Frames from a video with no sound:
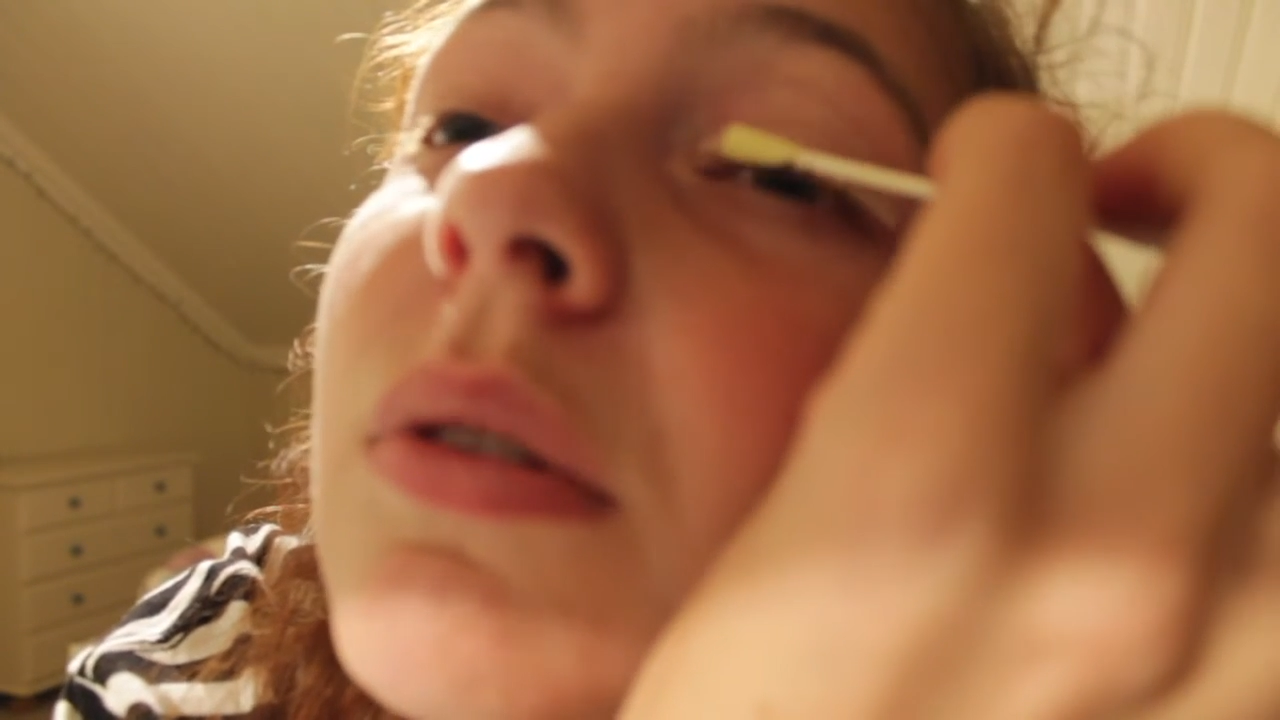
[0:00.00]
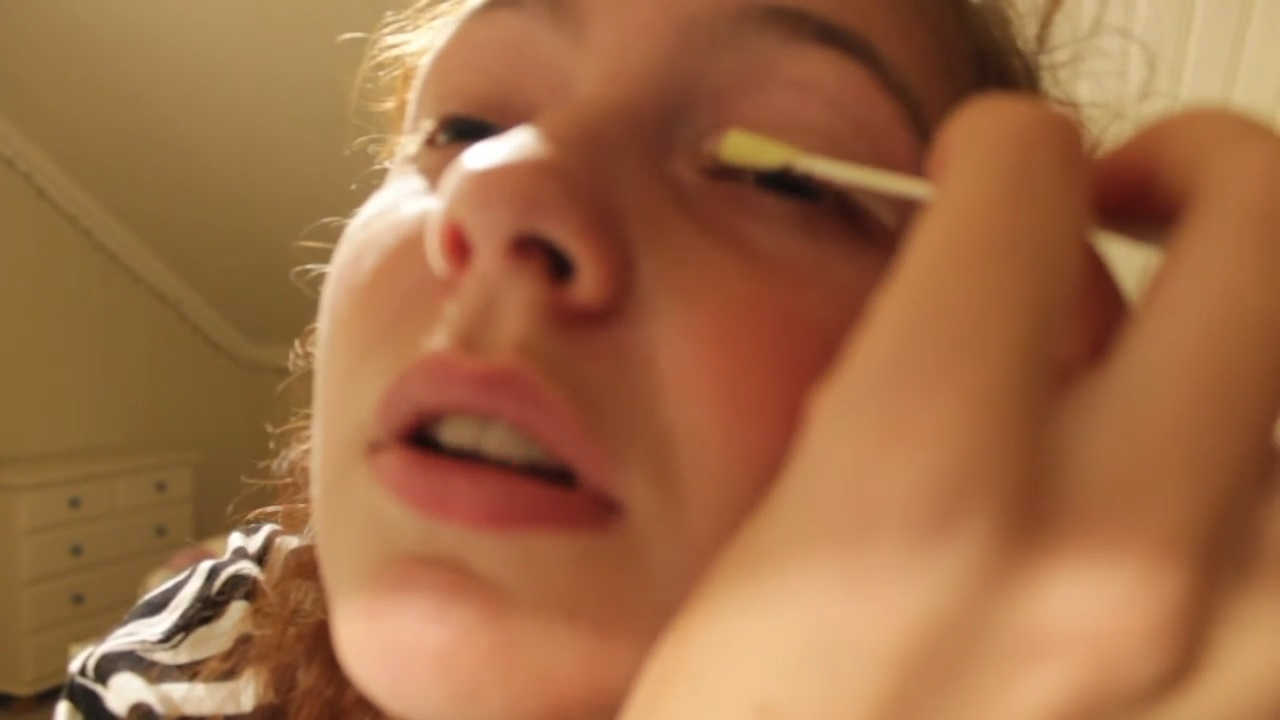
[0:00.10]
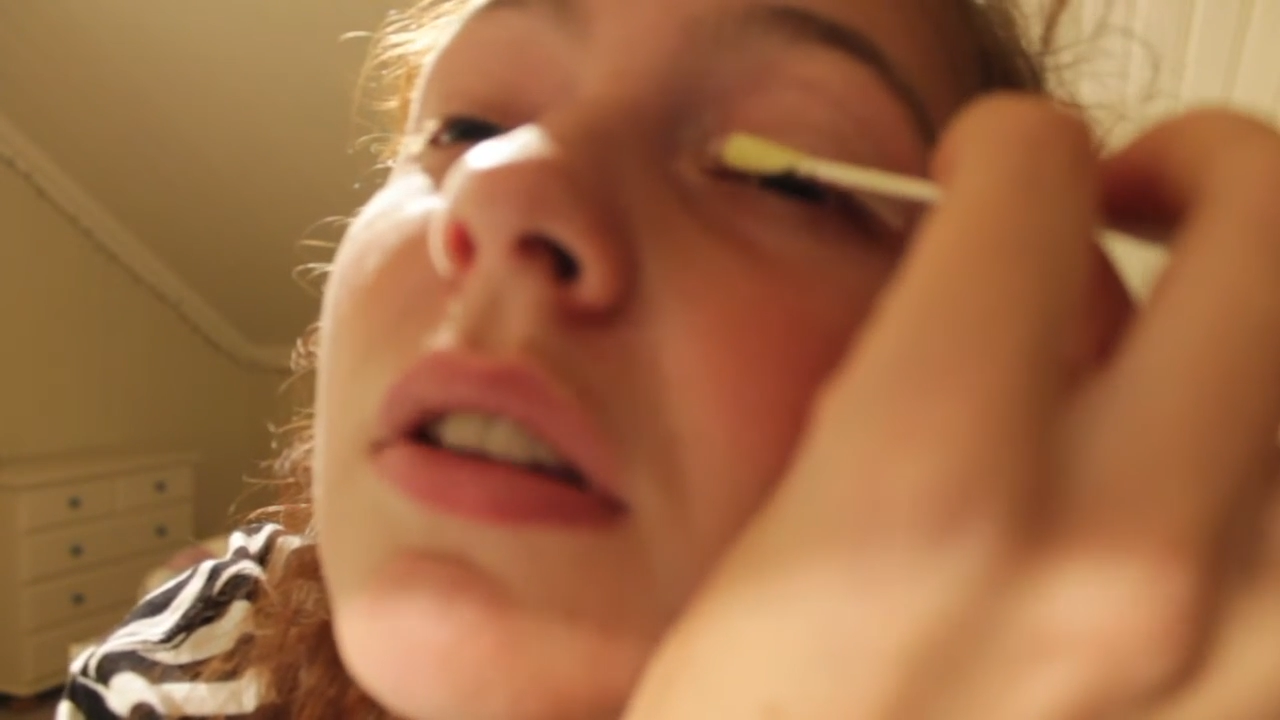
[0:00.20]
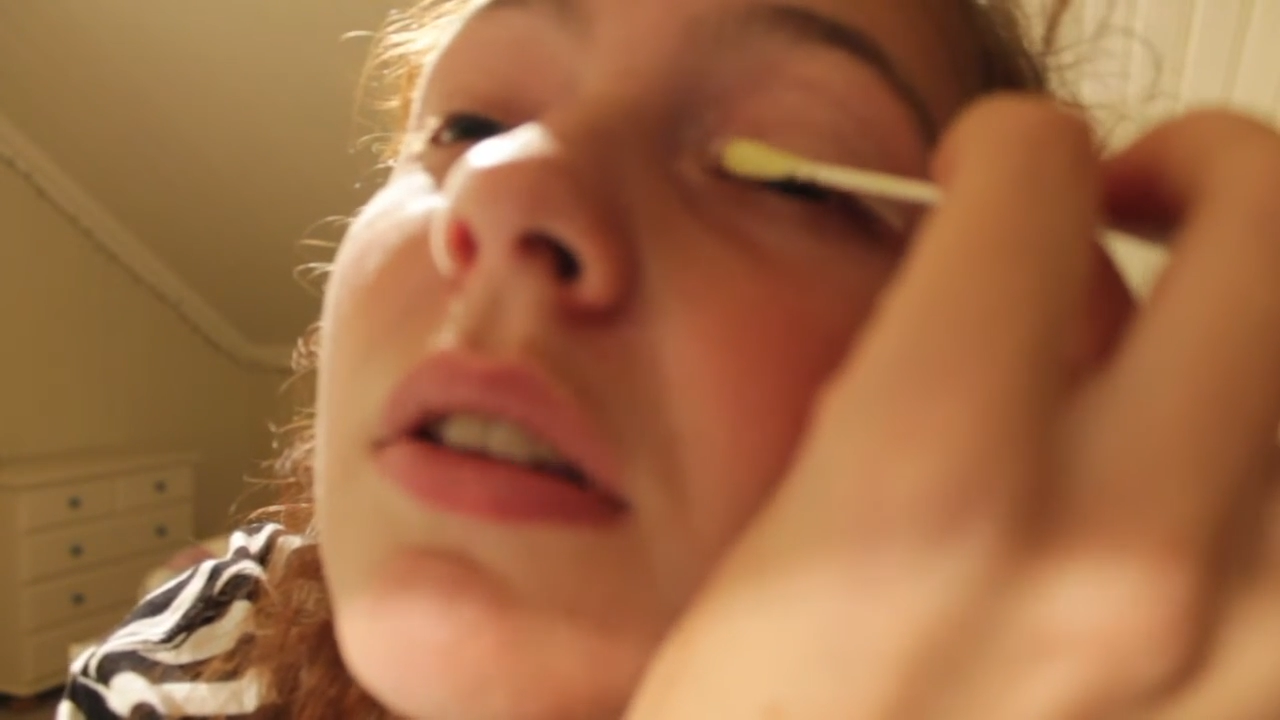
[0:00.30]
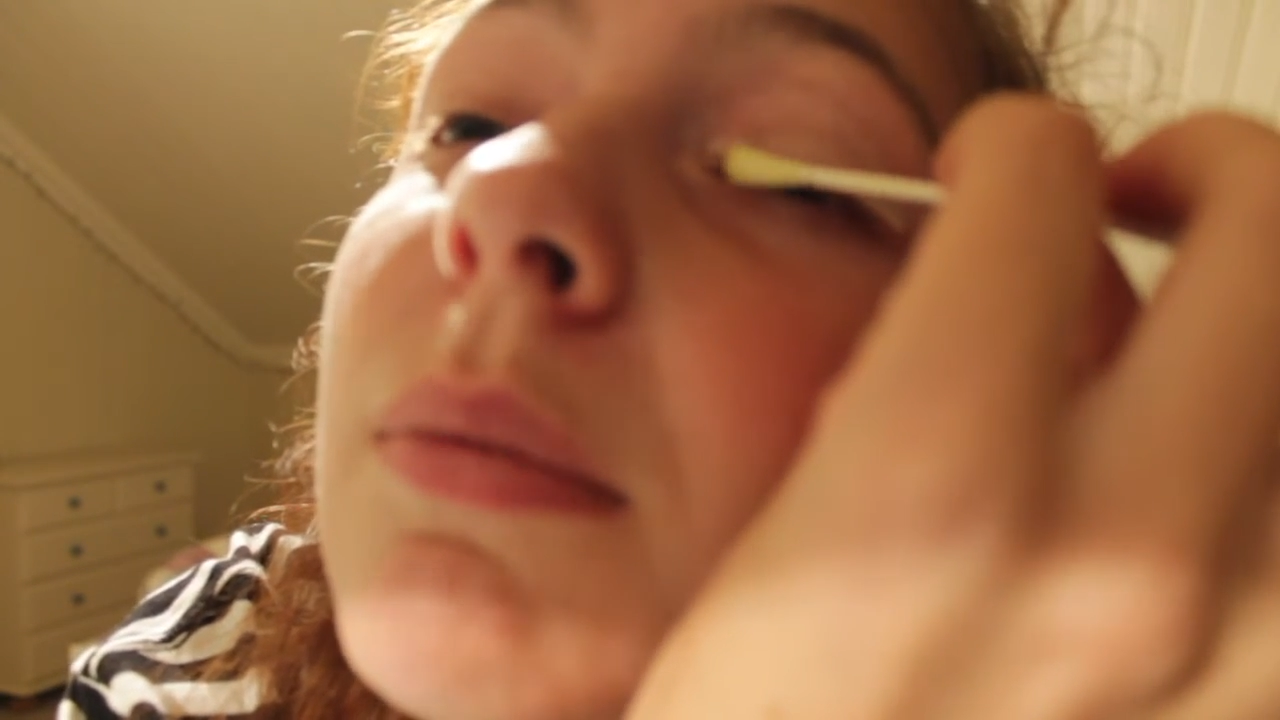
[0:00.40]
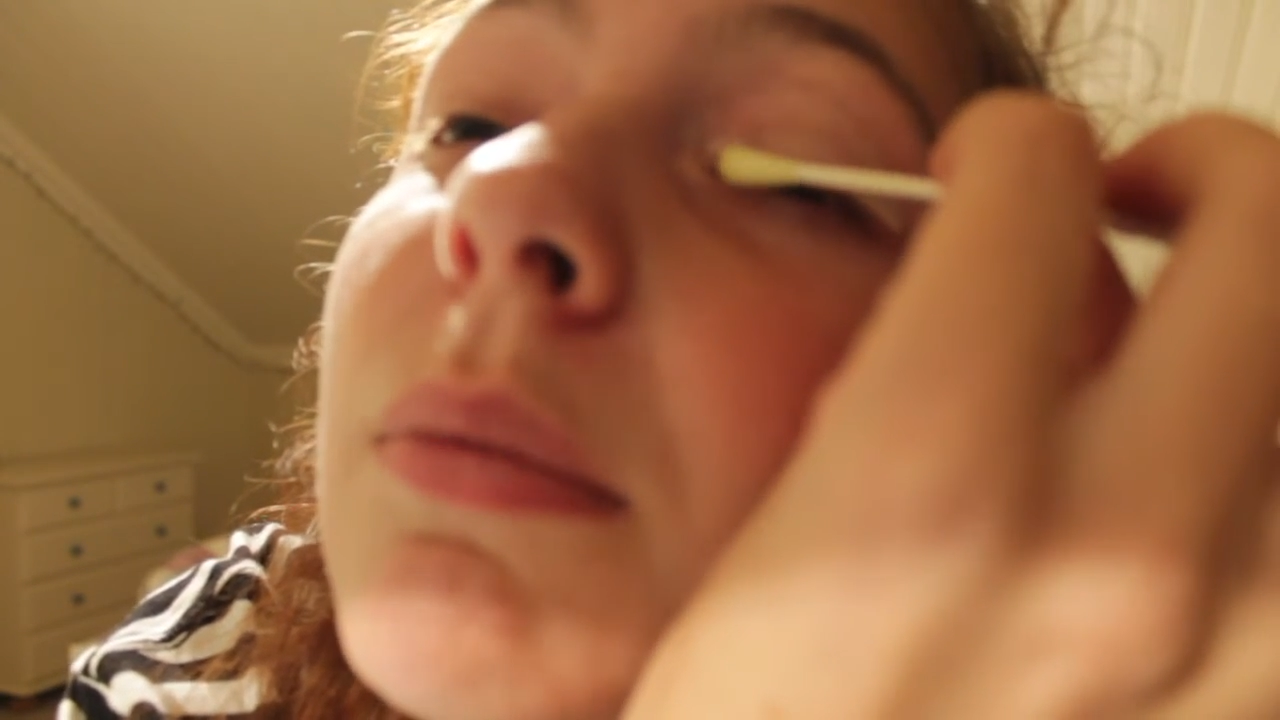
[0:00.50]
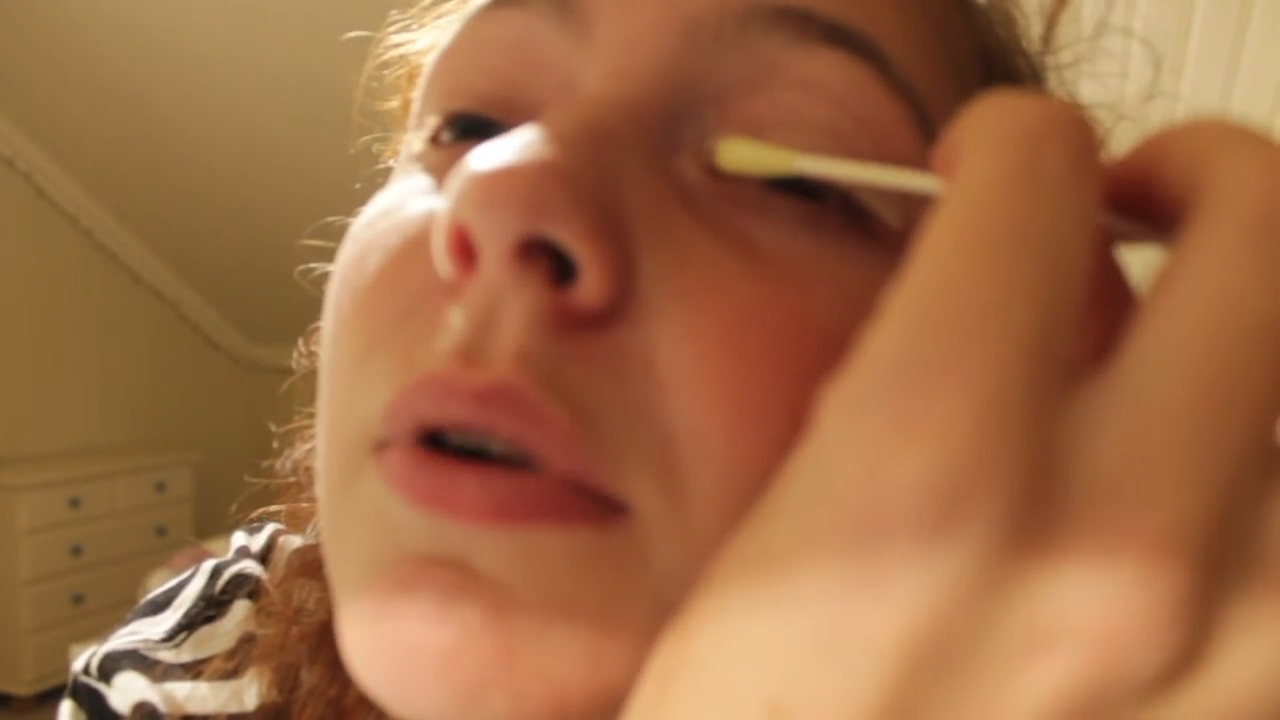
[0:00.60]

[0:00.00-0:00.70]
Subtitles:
Why does it